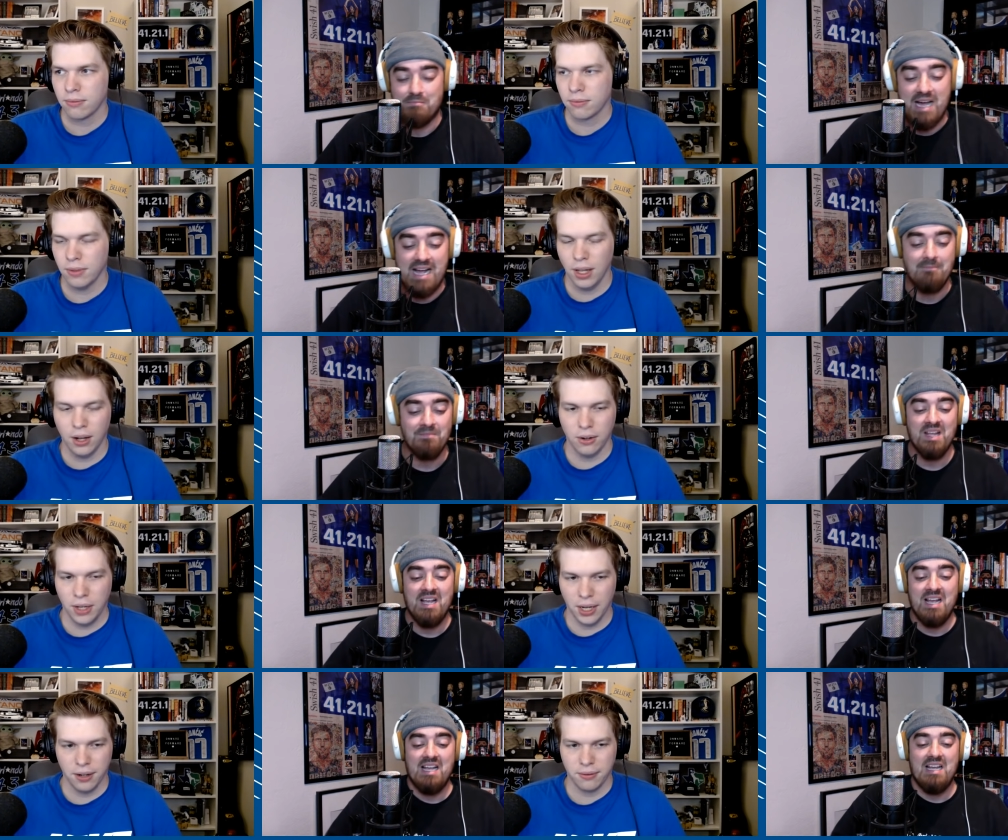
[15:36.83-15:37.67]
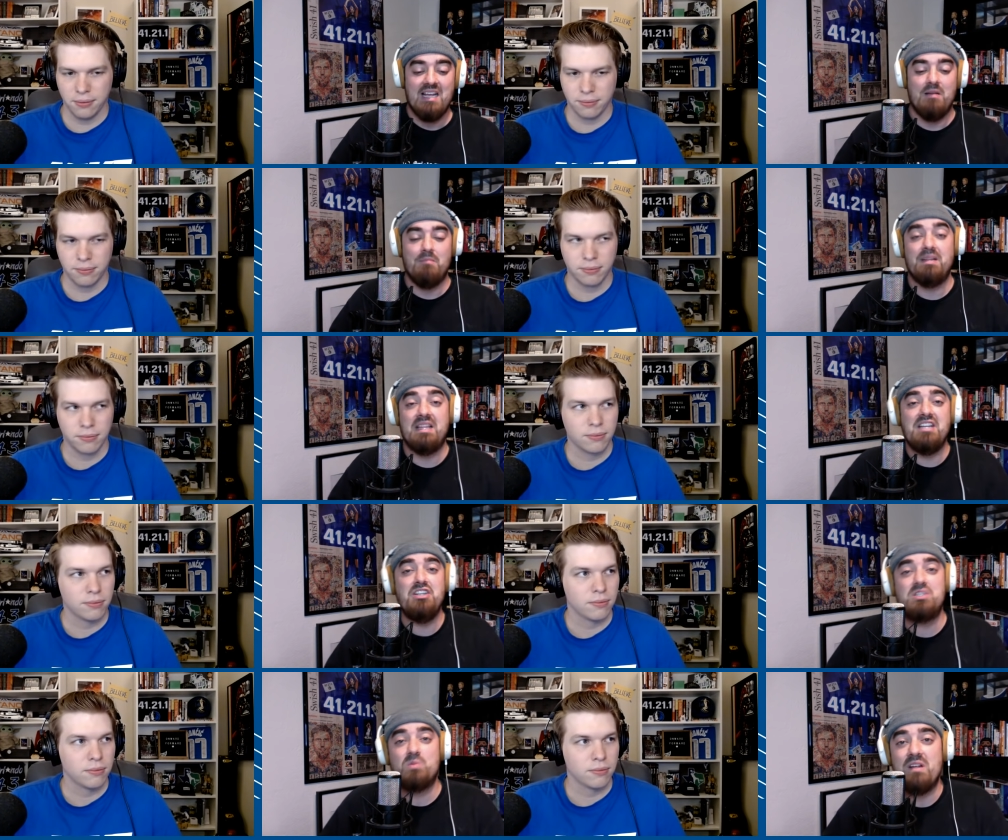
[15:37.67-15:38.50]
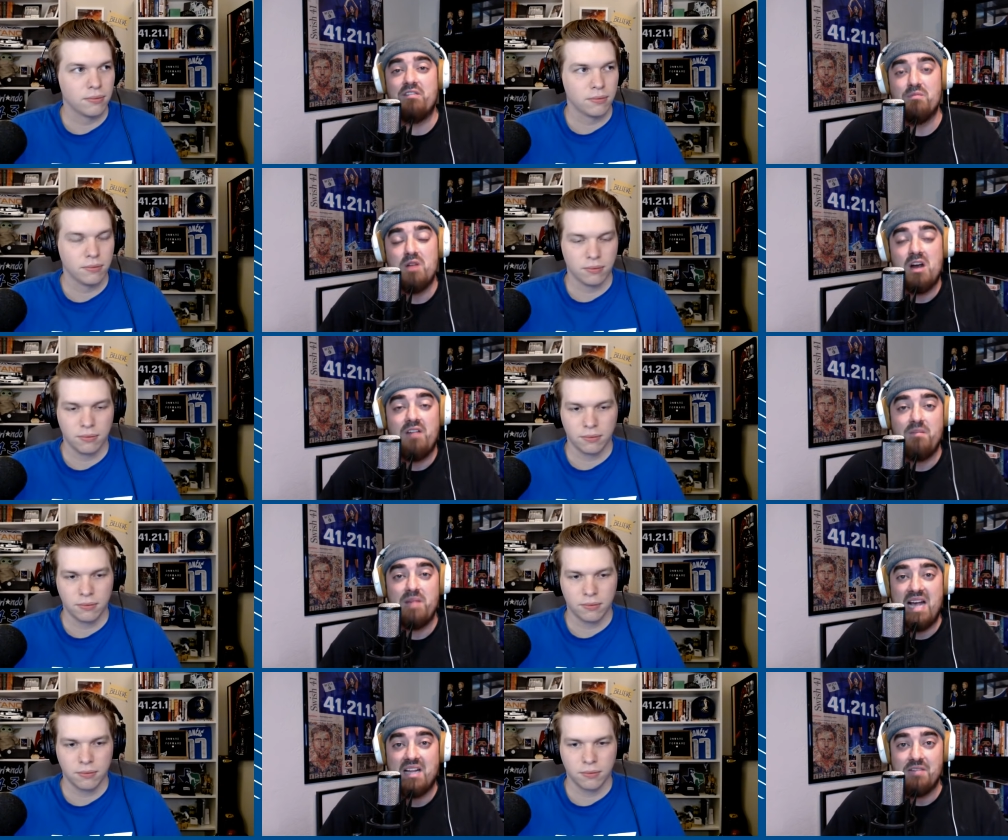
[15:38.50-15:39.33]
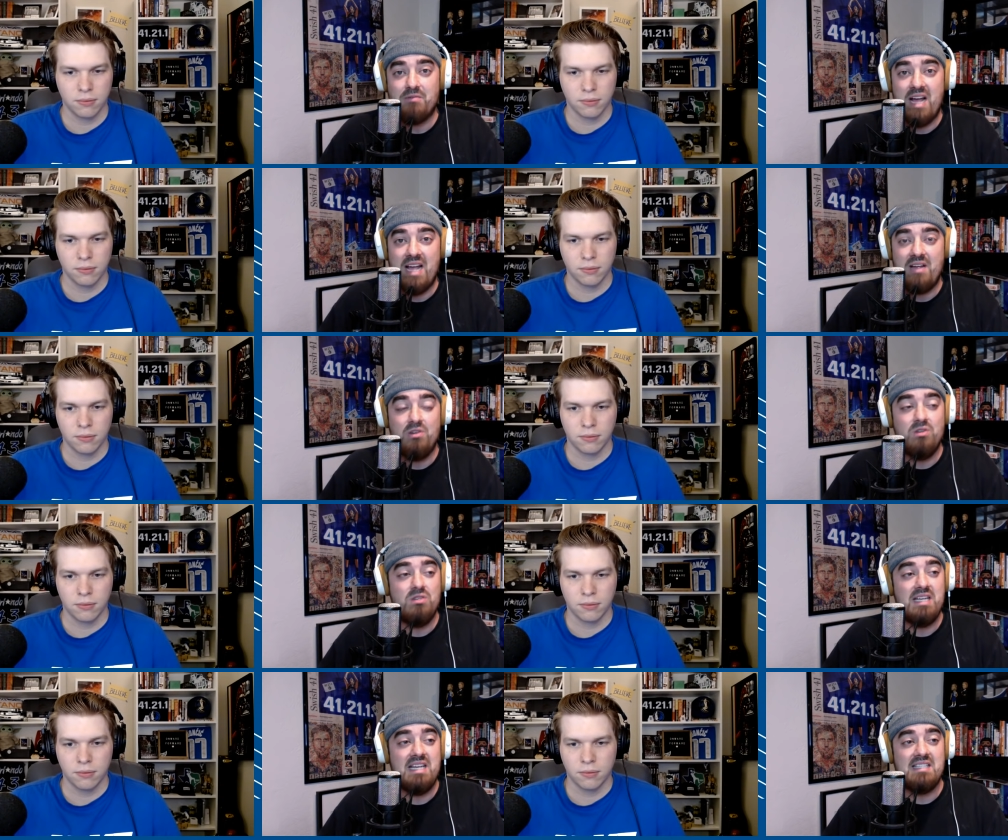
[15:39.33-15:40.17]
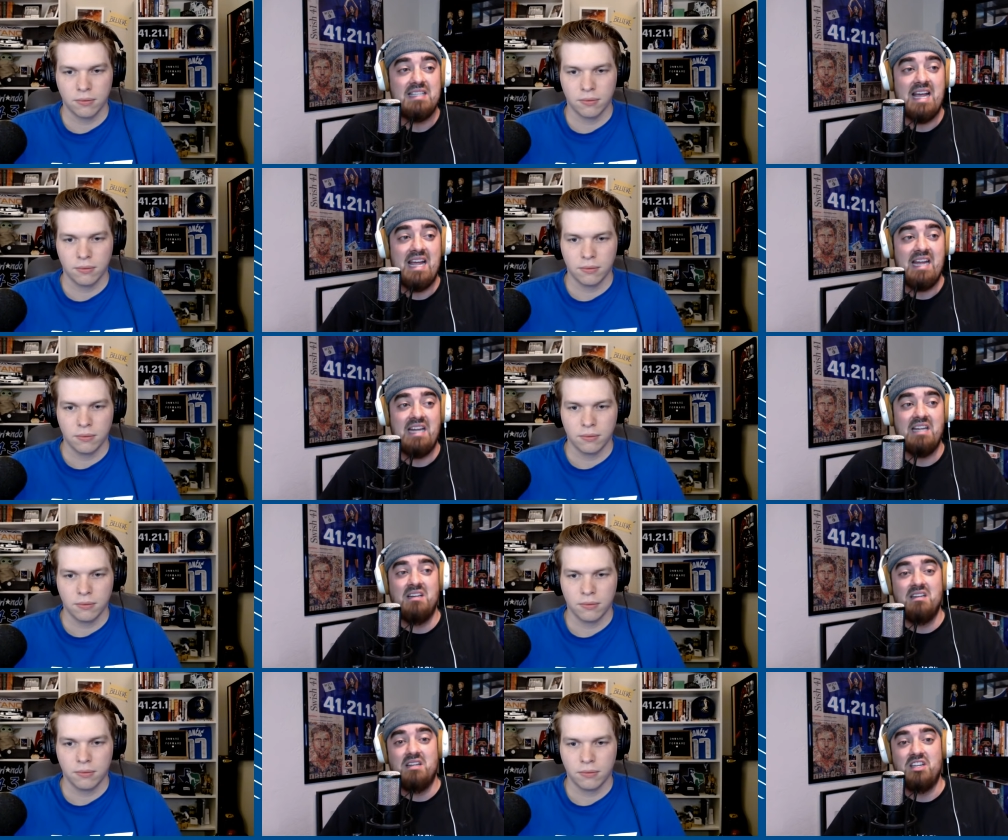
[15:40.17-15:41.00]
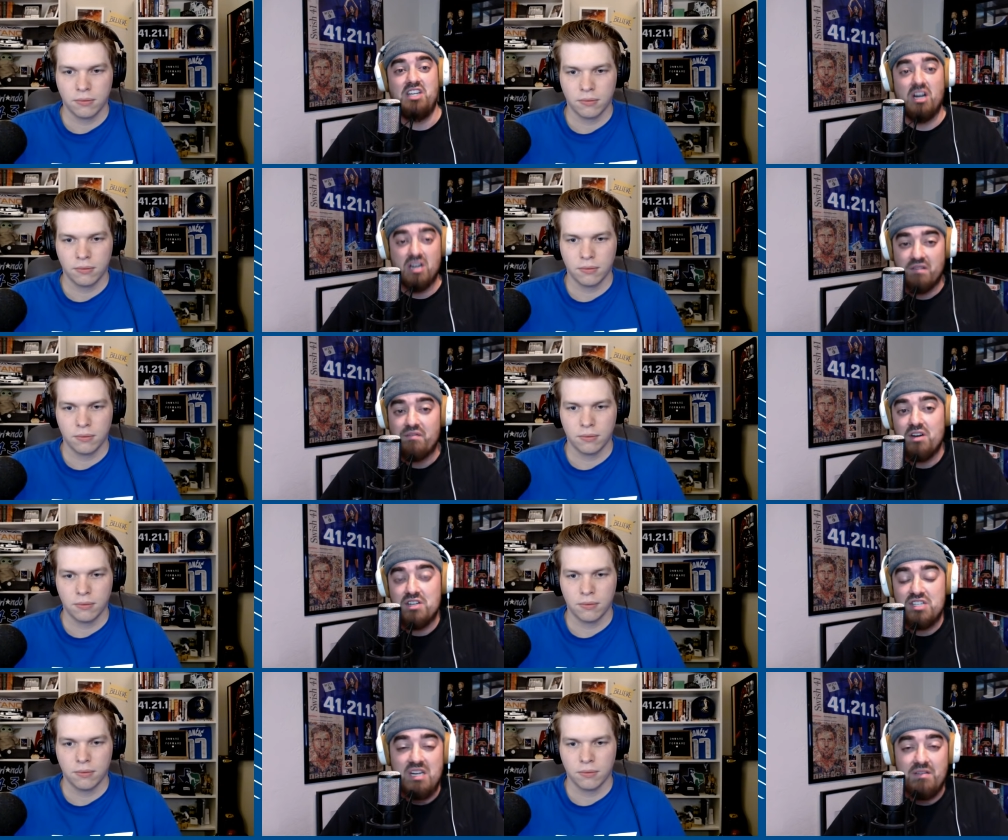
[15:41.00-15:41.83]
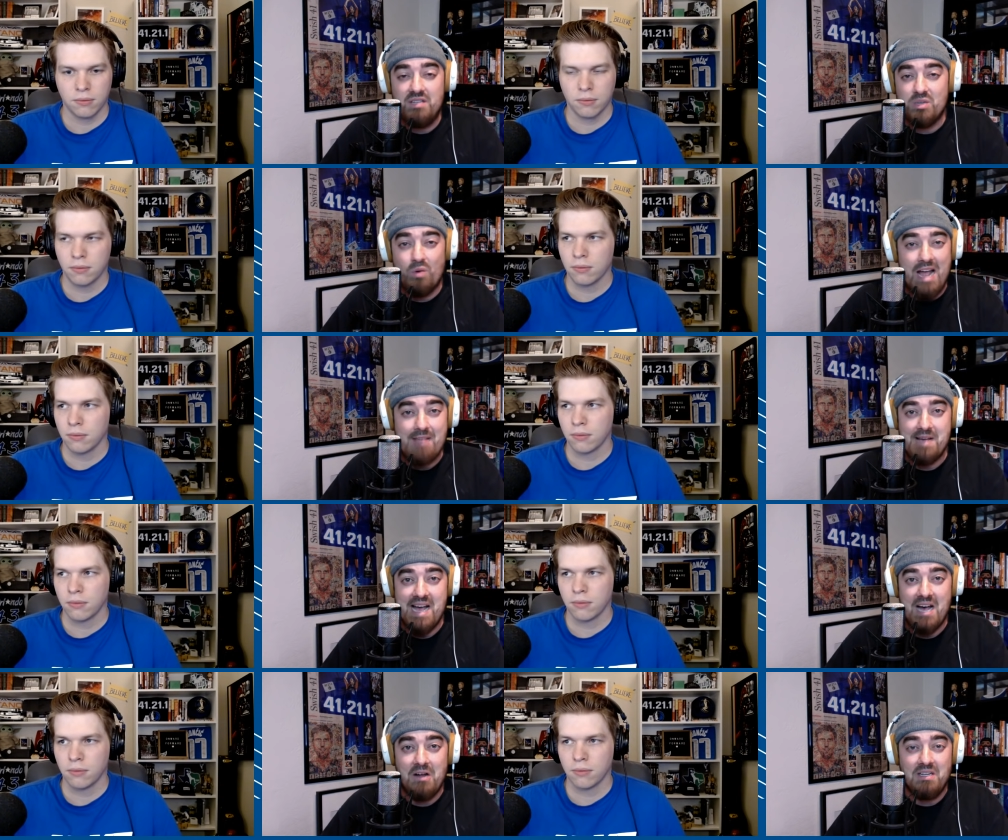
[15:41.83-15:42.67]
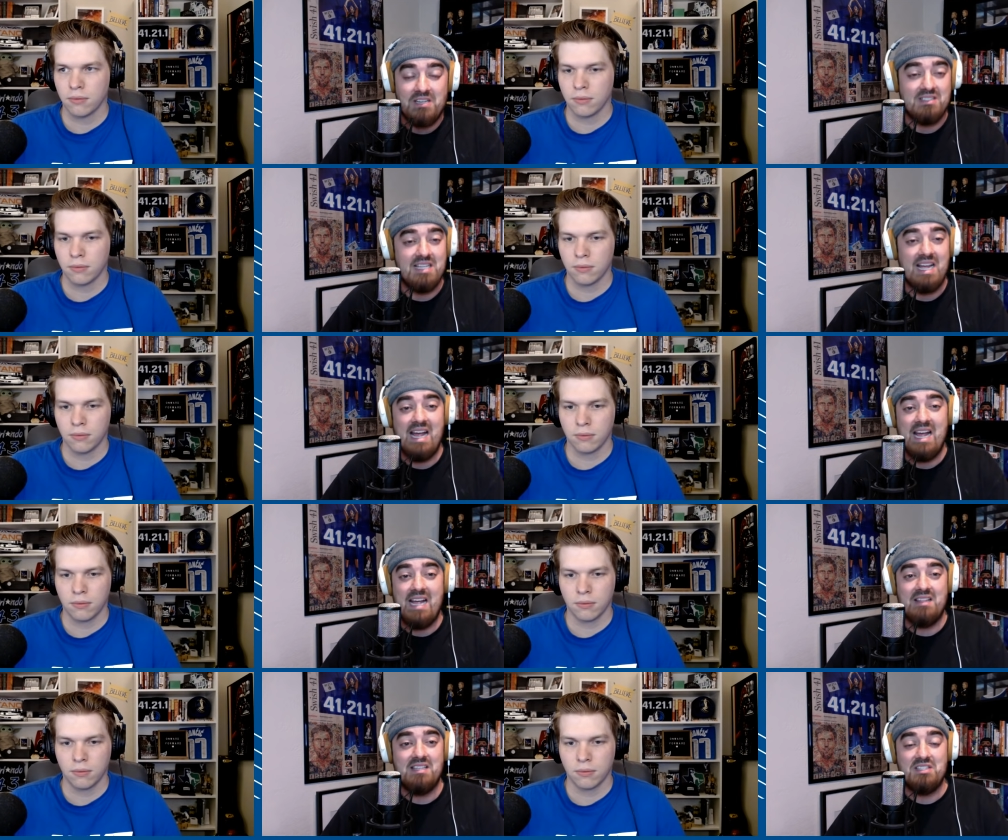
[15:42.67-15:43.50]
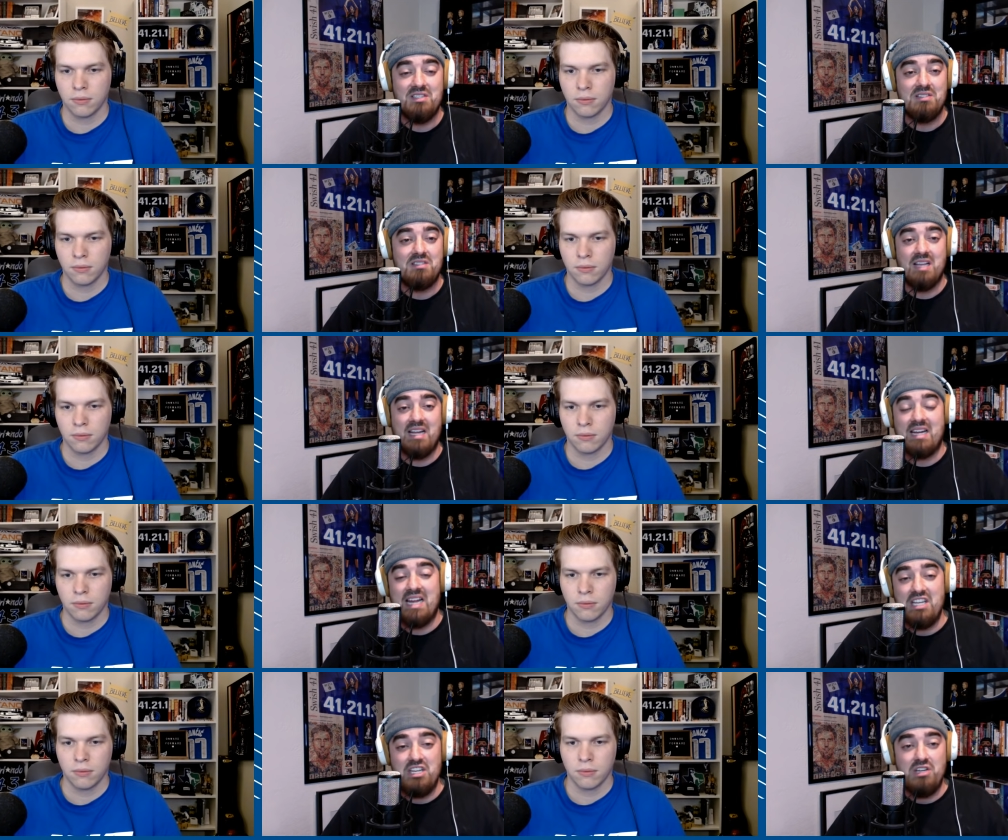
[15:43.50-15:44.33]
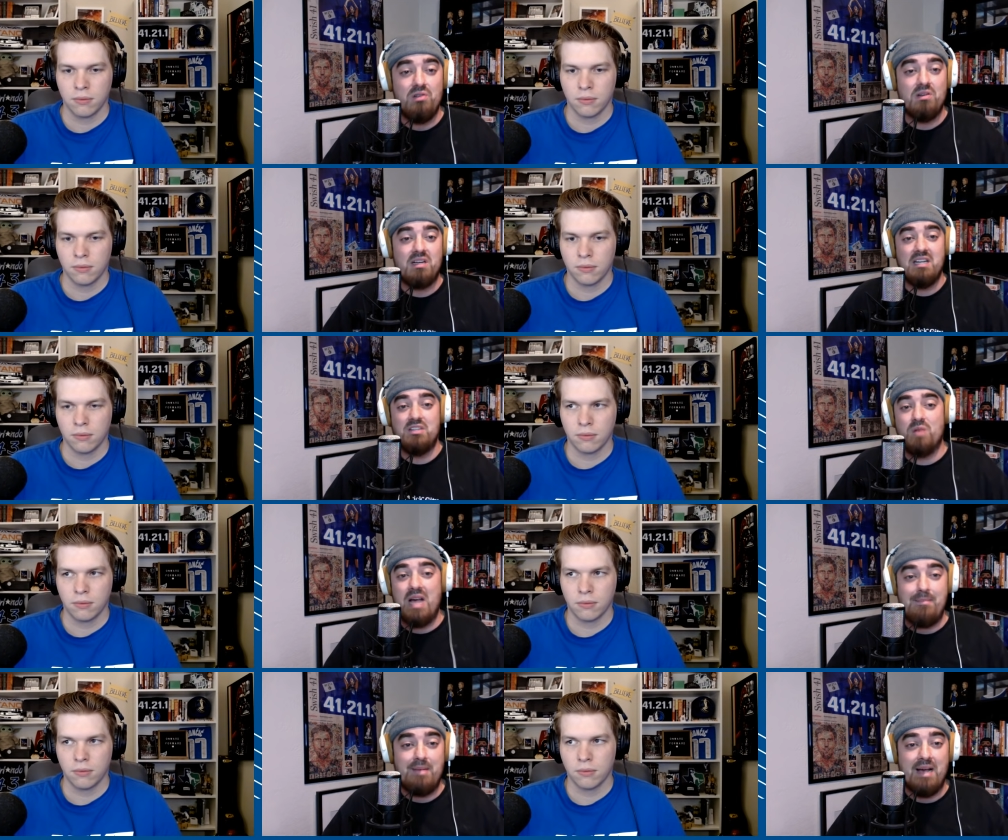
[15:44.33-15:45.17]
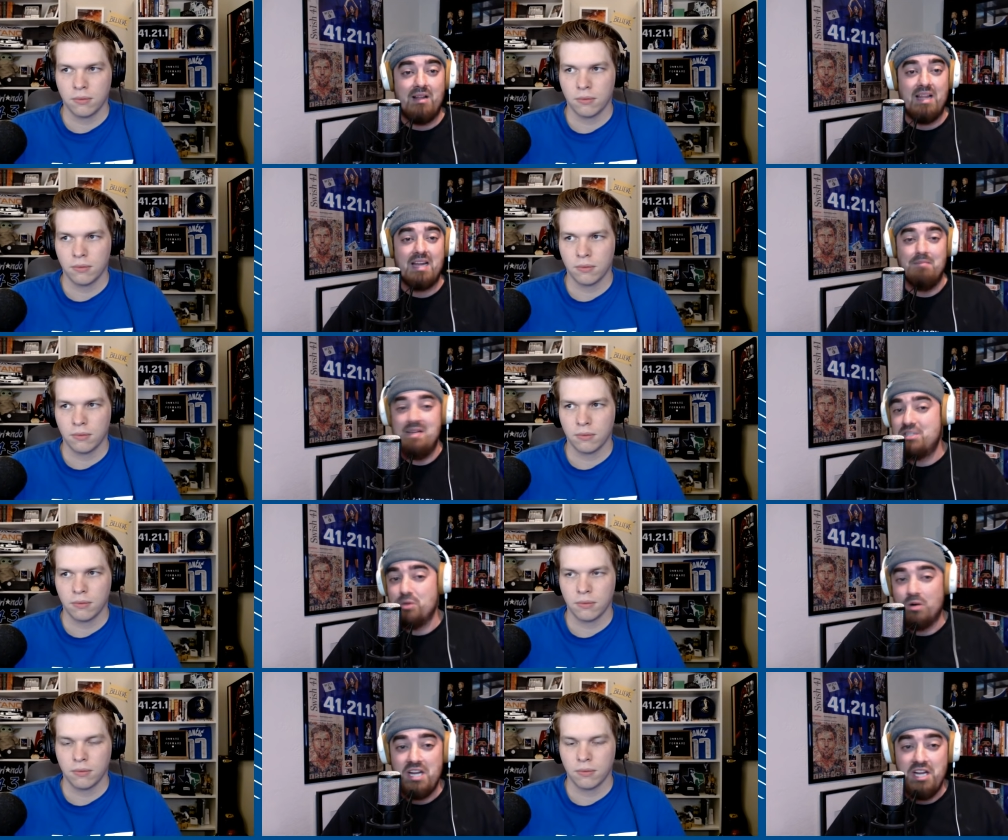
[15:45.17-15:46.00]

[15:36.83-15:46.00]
Speaker 1: but no, yeah. But then you swing for Marvin Bagley, right? Who is a younger version of a Dwight Powell and you say, "Hey, this is like, can you can Dwight Powell like mentor